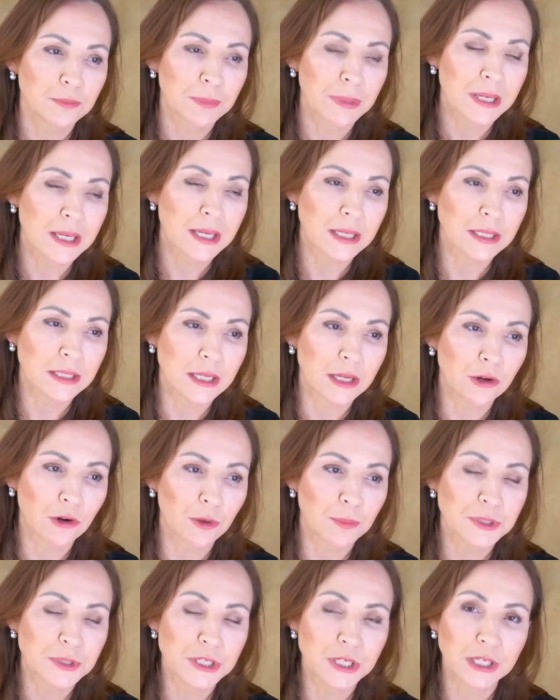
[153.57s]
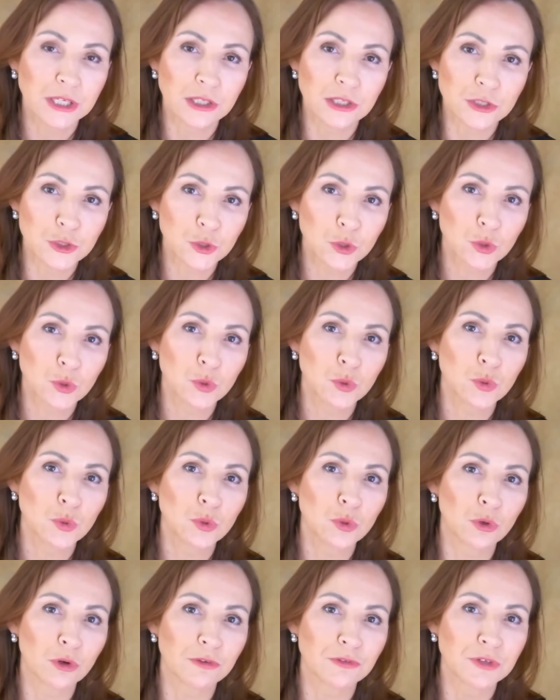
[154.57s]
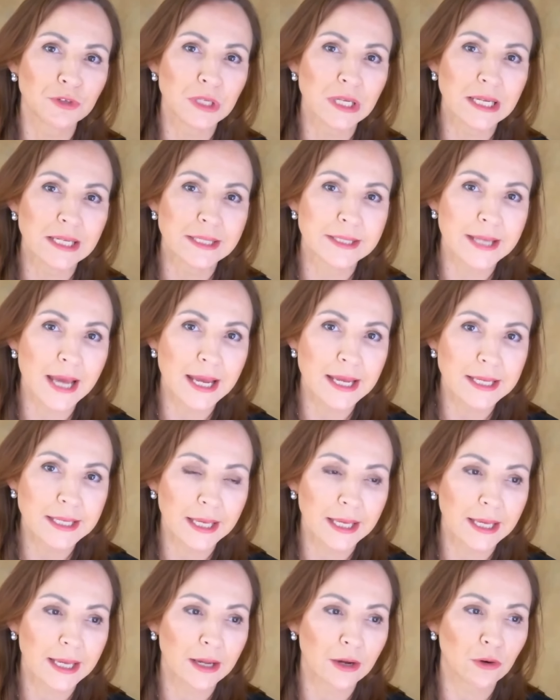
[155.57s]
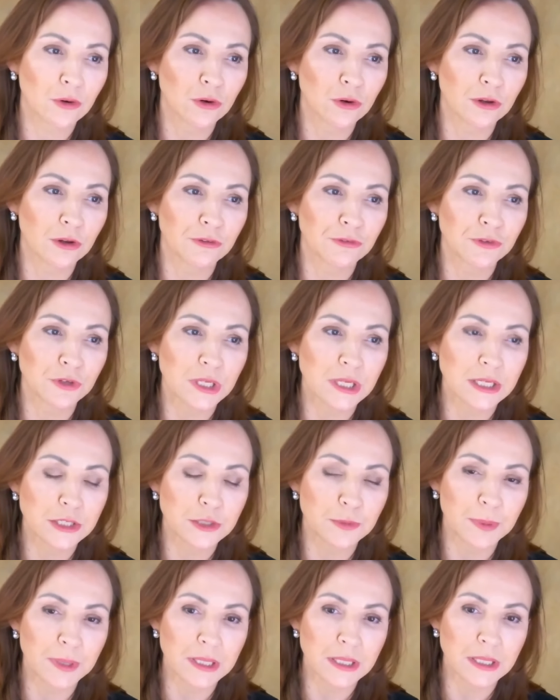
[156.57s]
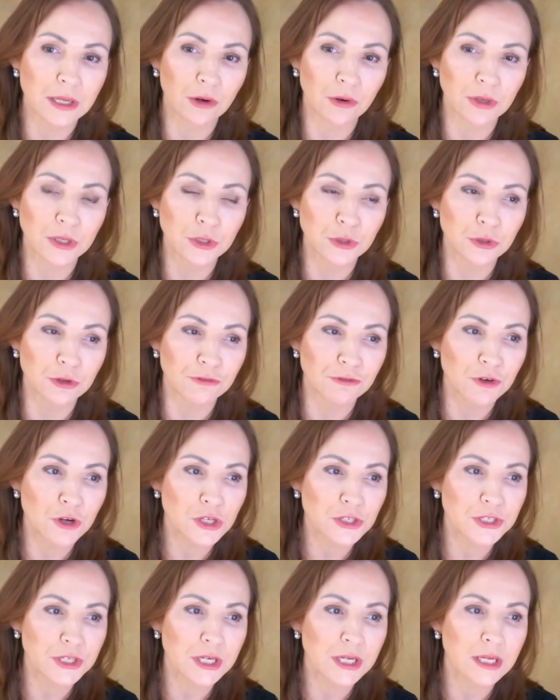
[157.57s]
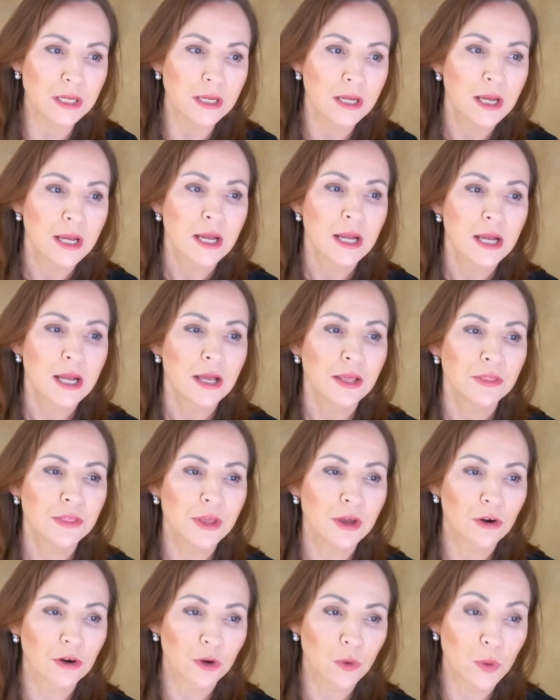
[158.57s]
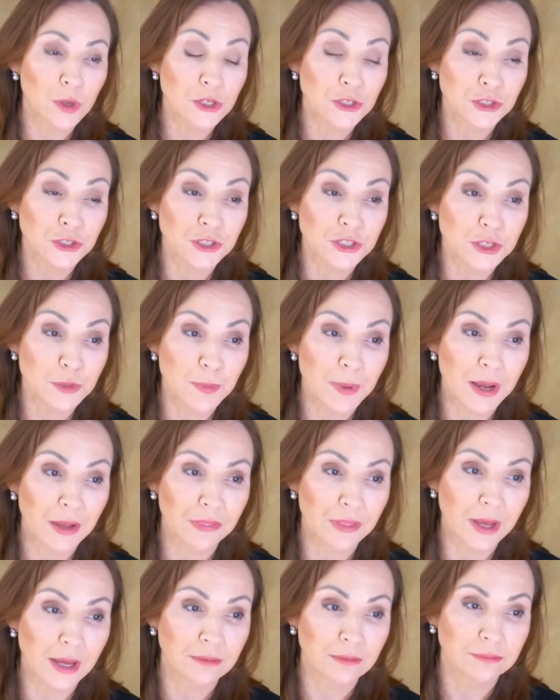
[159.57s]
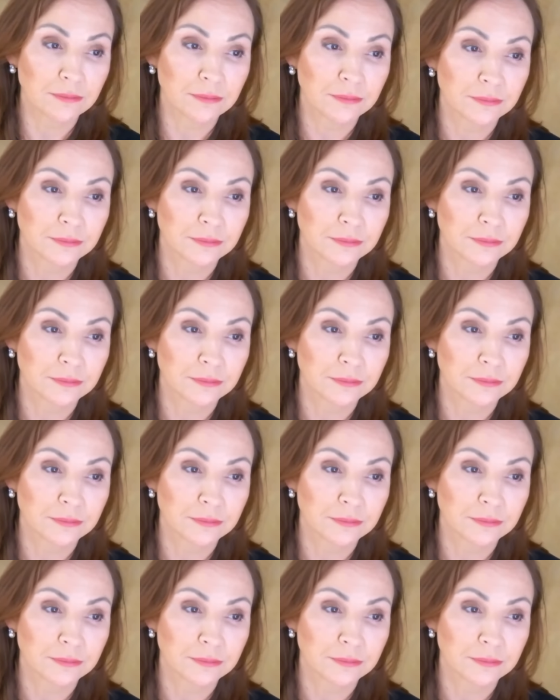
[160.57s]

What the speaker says: being near a particular school, or if you need daycare, or if you need to be near a university, there are questions about that.